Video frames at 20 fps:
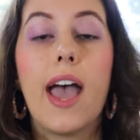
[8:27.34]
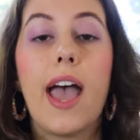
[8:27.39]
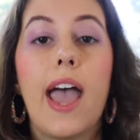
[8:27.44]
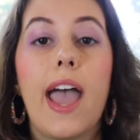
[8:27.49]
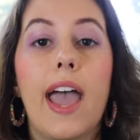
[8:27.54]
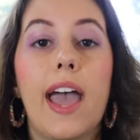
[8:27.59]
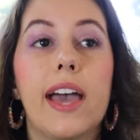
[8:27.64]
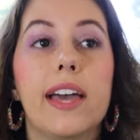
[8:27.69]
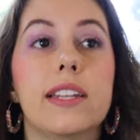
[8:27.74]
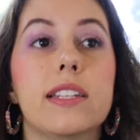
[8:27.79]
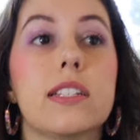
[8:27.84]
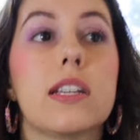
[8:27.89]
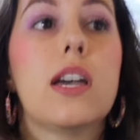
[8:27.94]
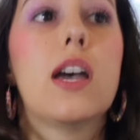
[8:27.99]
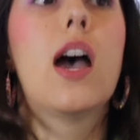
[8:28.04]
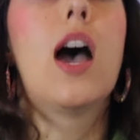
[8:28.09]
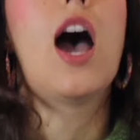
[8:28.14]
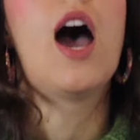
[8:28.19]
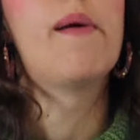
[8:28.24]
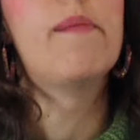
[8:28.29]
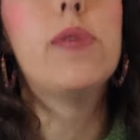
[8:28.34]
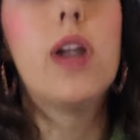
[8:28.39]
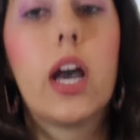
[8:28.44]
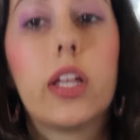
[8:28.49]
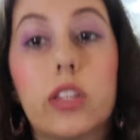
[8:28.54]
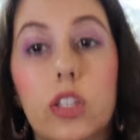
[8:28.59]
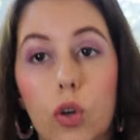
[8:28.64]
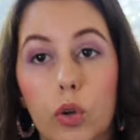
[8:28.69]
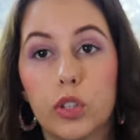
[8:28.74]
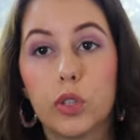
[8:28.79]
And I'm not
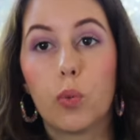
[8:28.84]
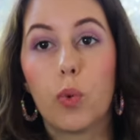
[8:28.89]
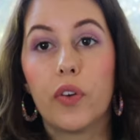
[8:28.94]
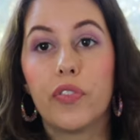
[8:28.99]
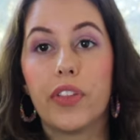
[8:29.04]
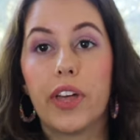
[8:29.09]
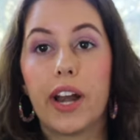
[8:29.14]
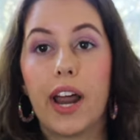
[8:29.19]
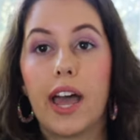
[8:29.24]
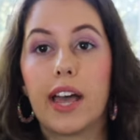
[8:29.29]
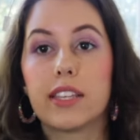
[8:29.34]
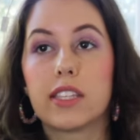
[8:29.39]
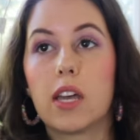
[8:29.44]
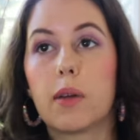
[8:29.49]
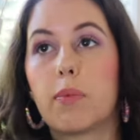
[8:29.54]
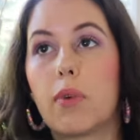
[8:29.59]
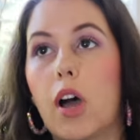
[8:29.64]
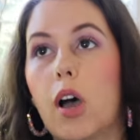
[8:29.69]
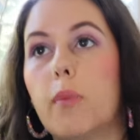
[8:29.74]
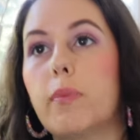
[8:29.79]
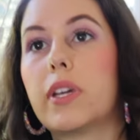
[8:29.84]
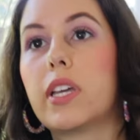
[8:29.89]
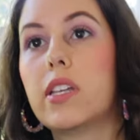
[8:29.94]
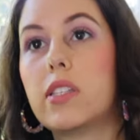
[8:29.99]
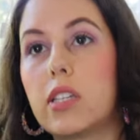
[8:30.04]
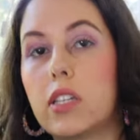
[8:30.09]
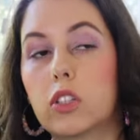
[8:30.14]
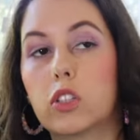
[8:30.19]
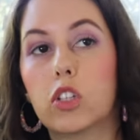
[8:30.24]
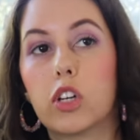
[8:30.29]
the only one that has that problem, because
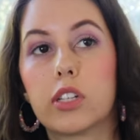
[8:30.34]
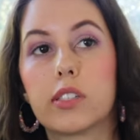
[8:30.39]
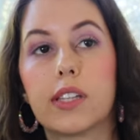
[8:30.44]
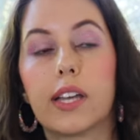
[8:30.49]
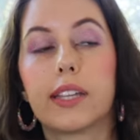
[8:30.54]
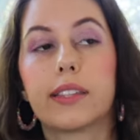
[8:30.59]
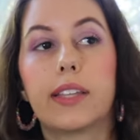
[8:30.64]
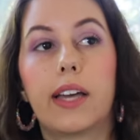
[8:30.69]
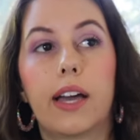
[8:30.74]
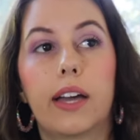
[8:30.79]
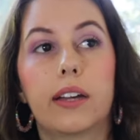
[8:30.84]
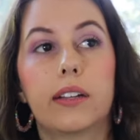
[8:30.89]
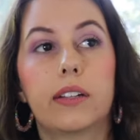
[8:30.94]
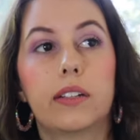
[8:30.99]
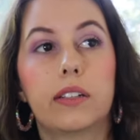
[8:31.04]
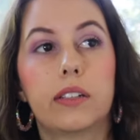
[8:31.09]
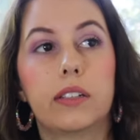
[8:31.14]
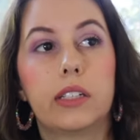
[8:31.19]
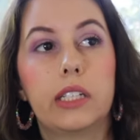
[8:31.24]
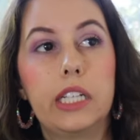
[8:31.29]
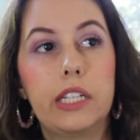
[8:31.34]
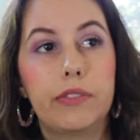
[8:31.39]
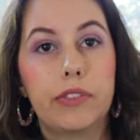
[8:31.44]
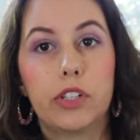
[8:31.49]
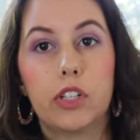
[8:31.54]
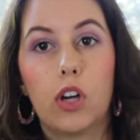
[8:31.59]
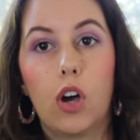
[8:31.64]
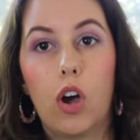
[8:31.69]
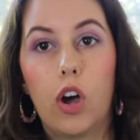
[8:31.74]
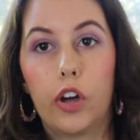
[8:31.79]
it looks like that
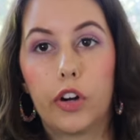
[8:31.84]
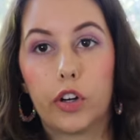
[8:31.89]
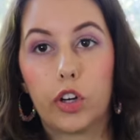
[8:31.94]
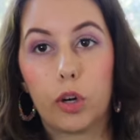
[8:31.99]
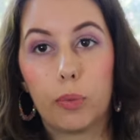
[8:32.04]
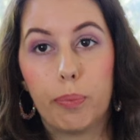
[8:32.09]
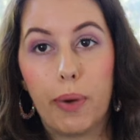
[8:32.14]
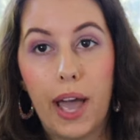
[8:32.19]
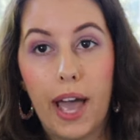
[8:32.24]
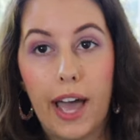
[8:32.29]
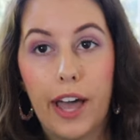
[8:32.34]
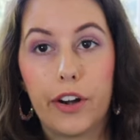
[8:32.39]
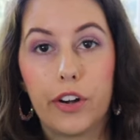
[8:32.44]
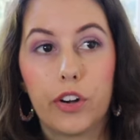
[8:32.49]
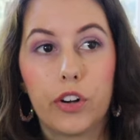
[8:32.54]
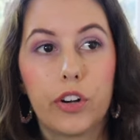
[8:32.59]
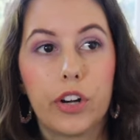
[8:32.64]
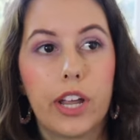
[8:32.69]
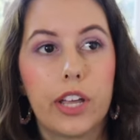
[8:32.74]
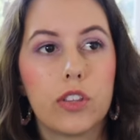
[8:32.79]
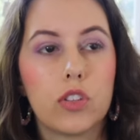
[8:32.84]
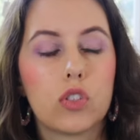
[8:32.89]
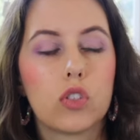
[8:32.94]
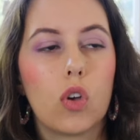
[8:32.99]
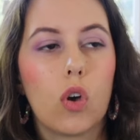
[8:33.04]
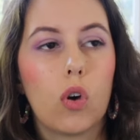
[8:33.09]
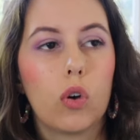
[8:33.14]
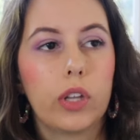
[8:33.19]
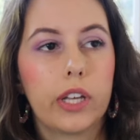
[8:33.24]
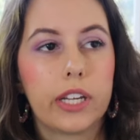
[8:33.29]
even on her pattern. And
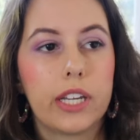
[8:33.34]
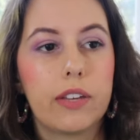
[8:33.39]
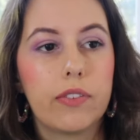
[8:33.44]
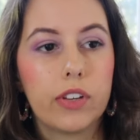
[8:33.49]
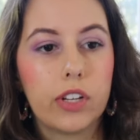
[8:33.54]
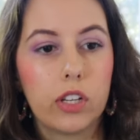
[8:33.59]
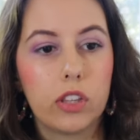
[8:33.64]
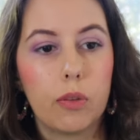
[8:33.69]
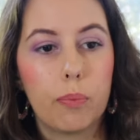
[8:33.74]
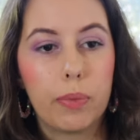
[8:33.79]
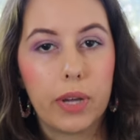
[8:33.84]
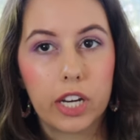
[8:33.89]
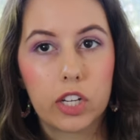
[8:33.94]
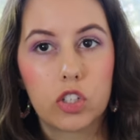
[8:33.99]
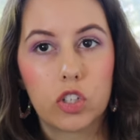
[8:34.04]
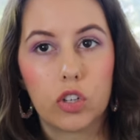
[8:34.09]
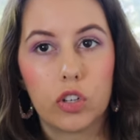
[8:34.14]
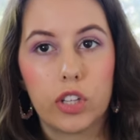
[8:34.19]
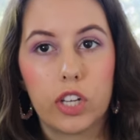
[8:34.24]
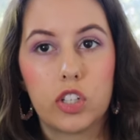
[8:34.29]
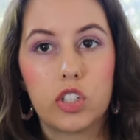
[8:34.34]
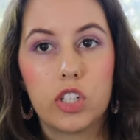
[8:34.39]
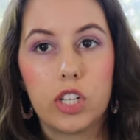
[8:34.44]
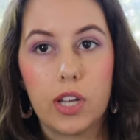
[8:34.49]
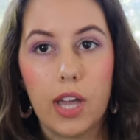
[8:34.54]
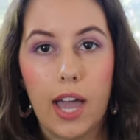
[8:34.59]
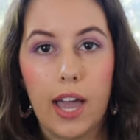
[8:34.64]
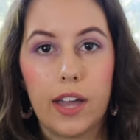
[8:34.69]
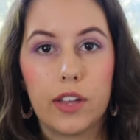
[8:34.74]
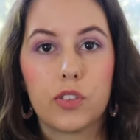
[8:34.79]
so like even in the picture that she
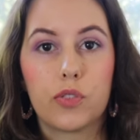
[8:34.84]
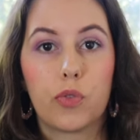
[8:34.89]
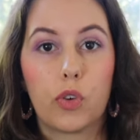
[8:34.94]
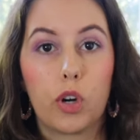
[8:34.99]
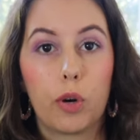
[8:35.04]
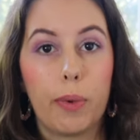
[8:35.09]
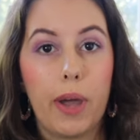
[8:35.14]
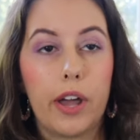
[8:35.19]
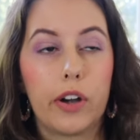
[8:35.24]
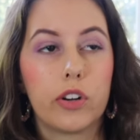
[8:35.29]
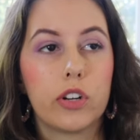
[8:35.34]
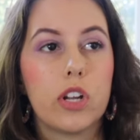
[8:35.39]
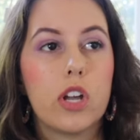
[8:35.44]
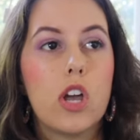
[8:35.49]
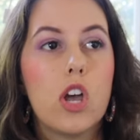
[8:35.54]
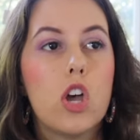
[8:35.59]
has for her pattern.